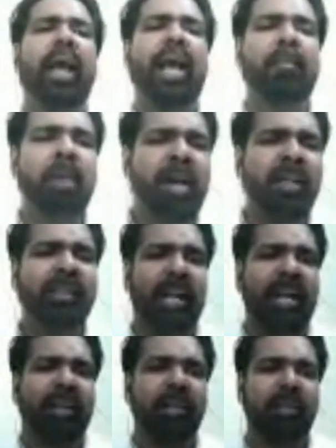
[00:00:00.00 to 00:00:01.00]
among
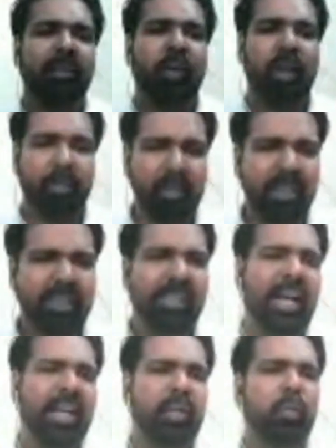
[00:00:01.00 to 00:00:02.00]
that or amidst
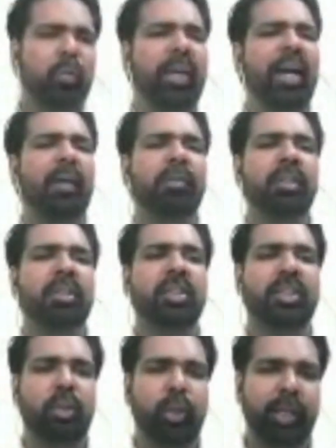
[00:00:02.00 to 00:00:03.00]
that we have this
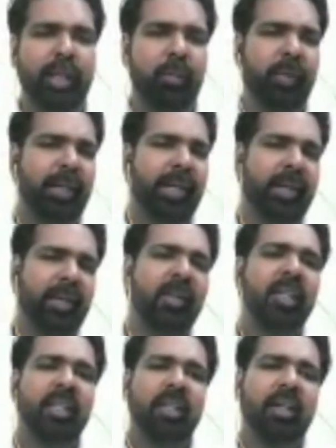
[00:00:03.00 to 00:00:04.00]
tale where
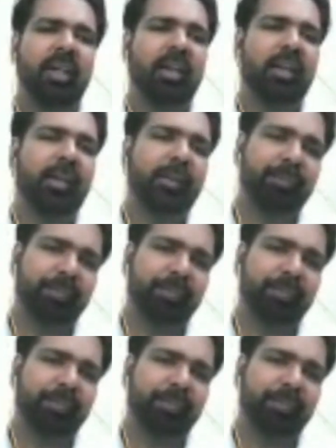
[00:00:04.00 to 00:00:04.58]
uh,